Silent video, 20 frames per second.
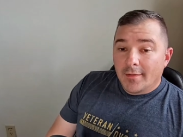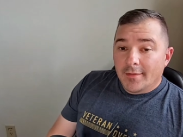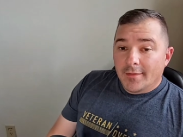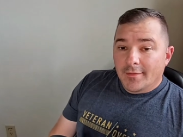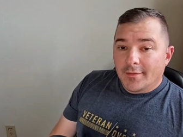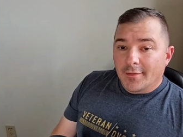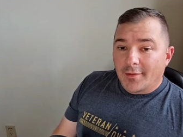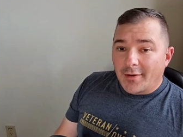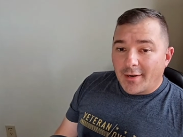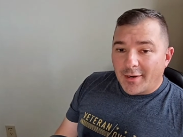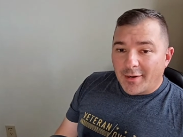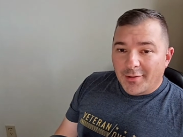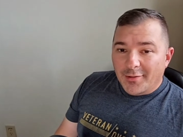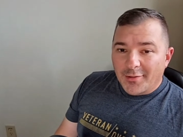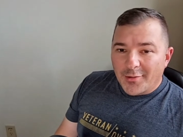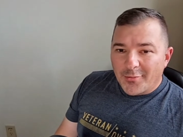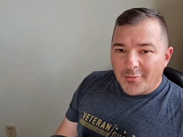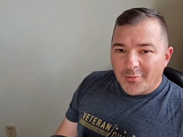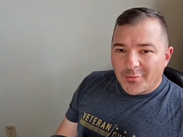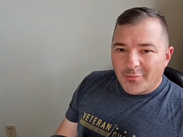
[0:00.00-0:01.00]
All right,
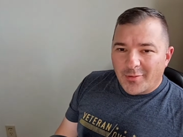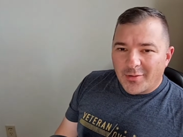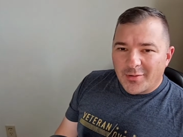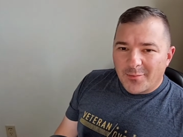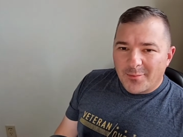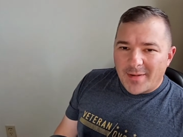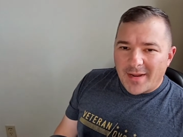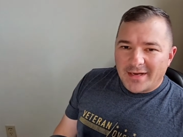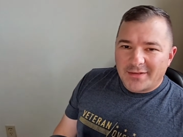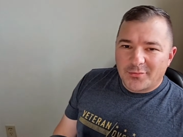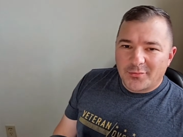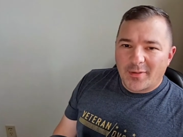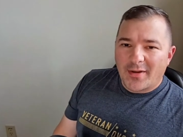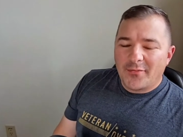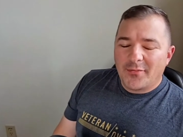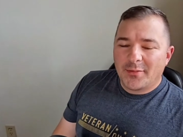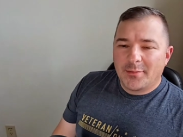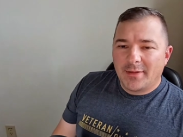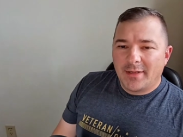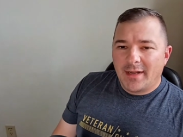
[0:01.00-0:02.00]
hello and welcome back to
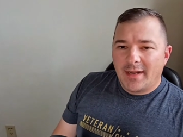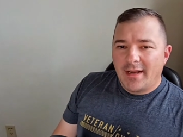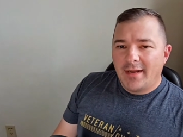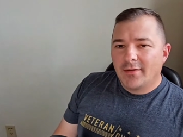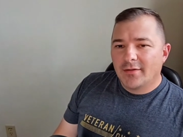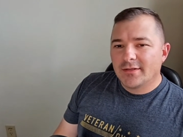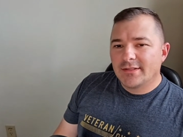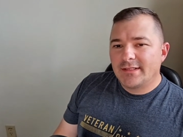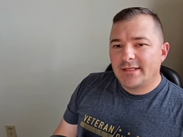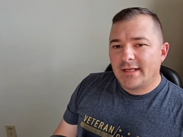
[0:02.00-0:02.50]
Ravenwood Acres.